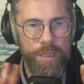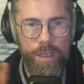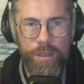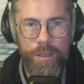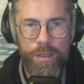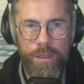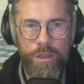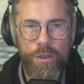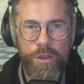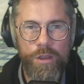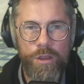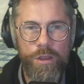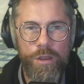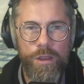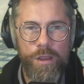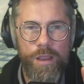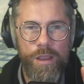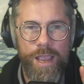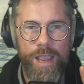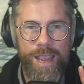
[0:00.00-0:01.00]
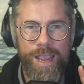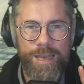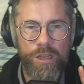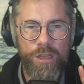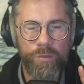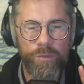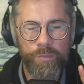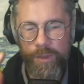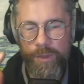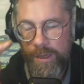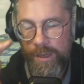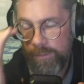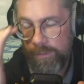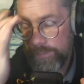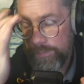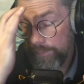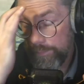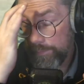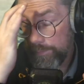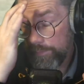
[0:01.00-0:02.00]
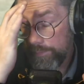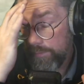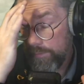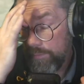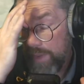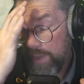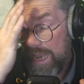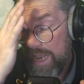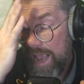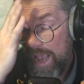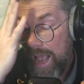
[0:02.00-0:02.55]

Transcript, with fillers: you end up being